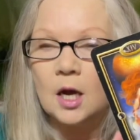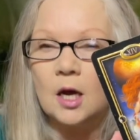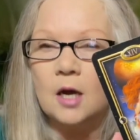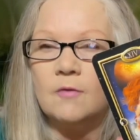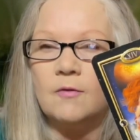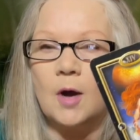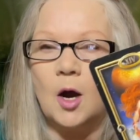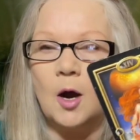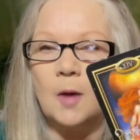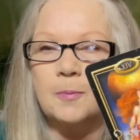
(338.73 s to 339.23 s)

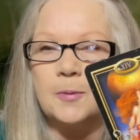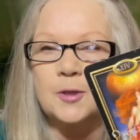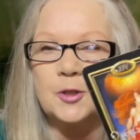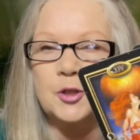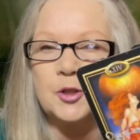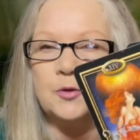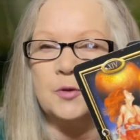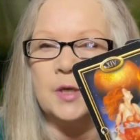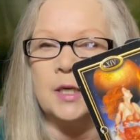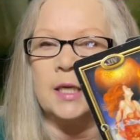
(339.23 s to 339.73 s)
of
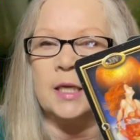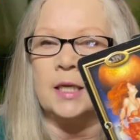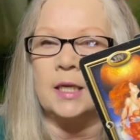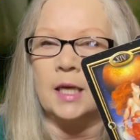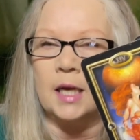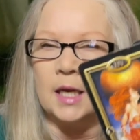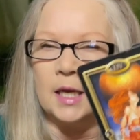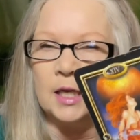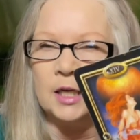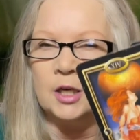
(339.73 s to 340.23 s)

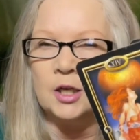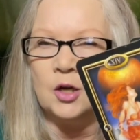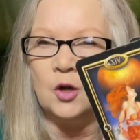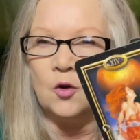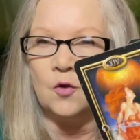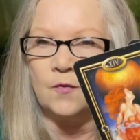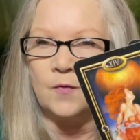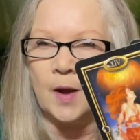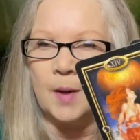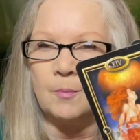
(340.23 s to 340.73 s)
opportunity in
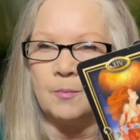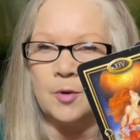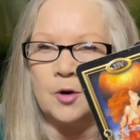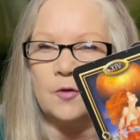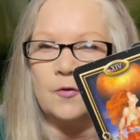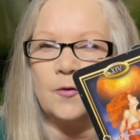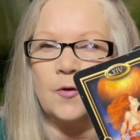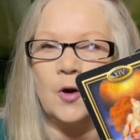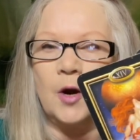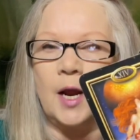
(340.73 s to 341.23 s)

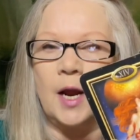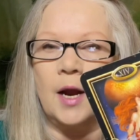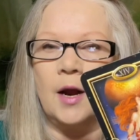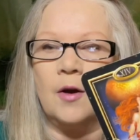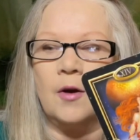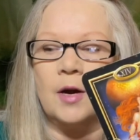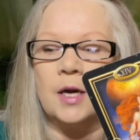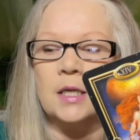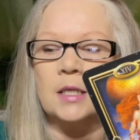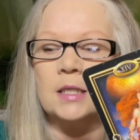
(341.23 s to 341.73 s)
November for
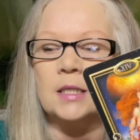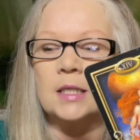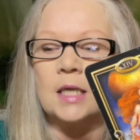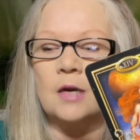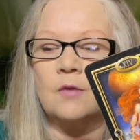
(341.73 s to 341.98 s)
Aries,